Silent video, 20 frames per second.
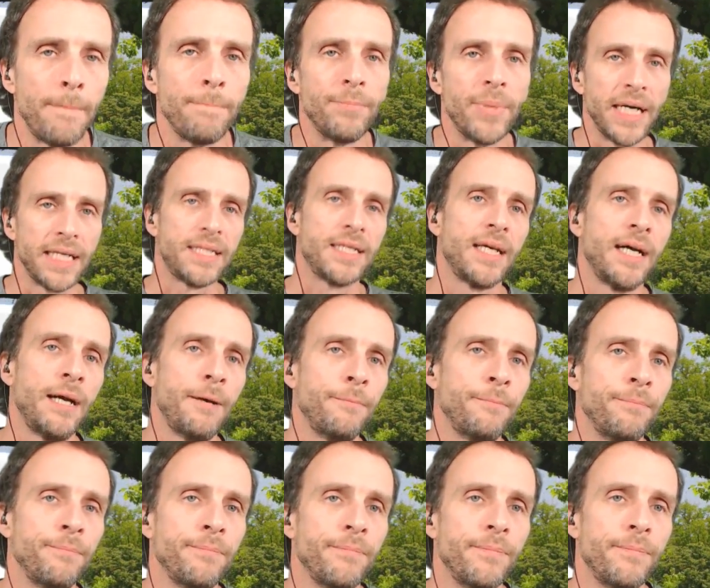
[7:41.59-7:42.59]
but
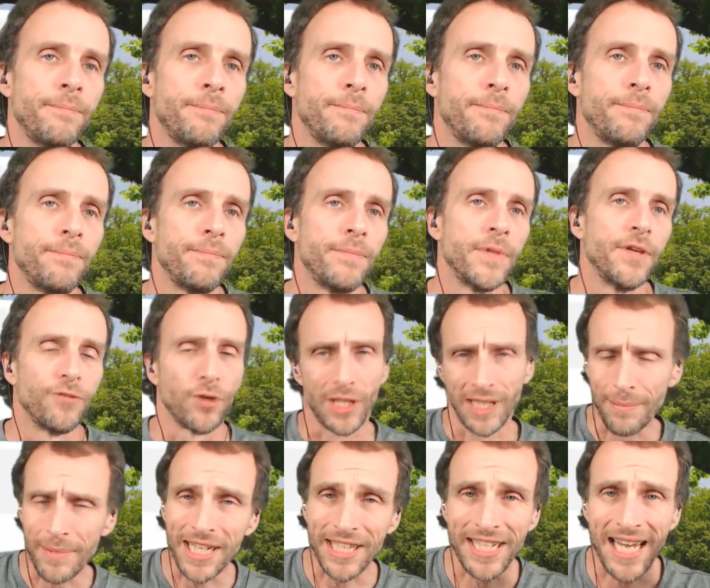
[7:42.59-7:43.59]
for a
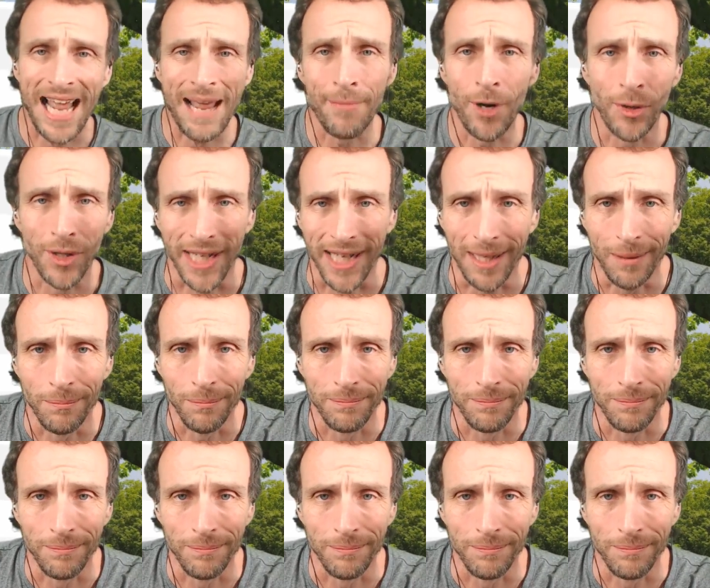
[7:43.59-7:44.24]
limited time only,